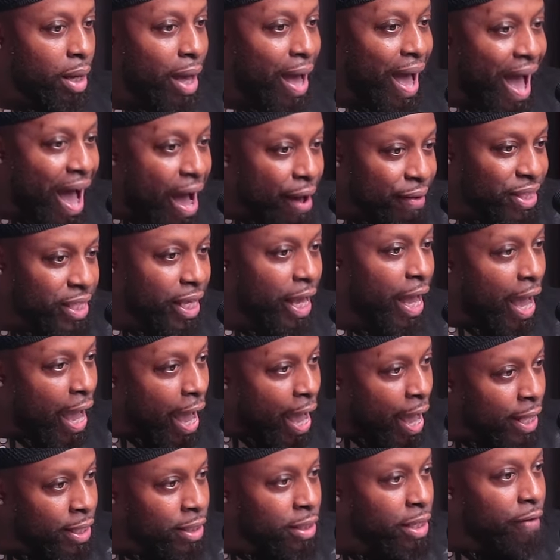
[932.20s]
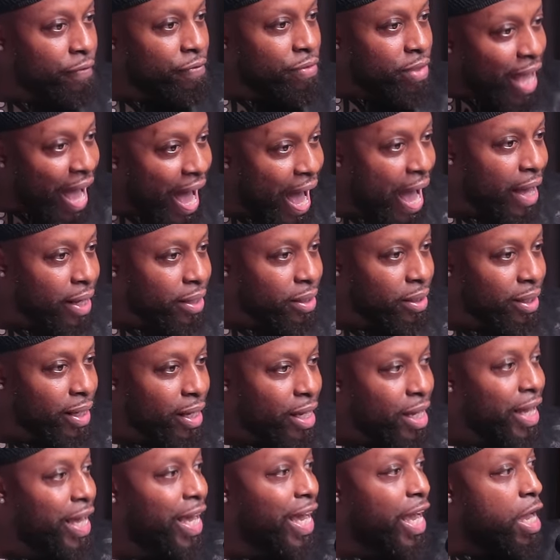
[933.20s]
At the end of that,
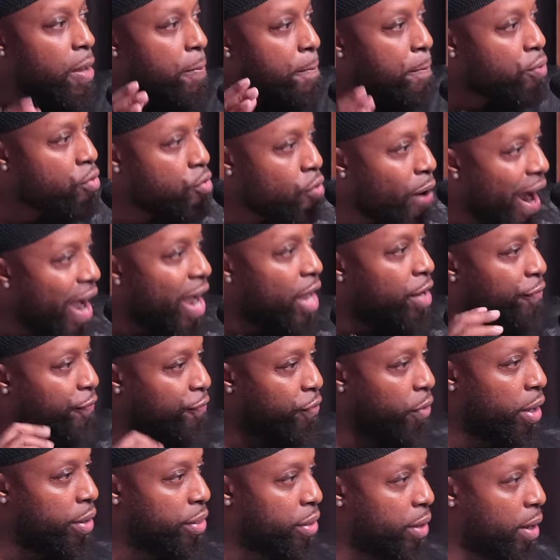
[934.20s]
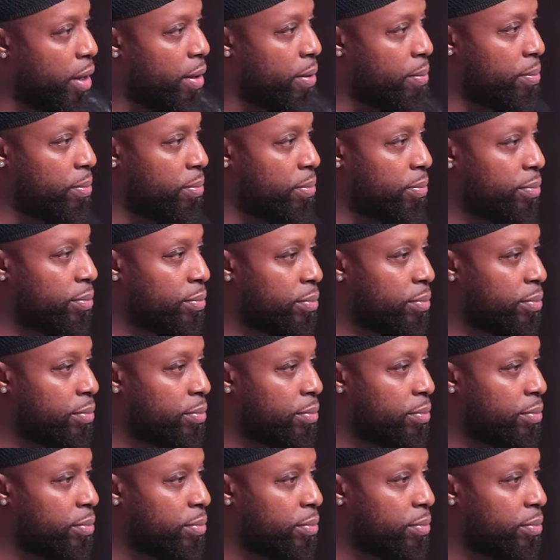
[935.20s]
he prayed for them.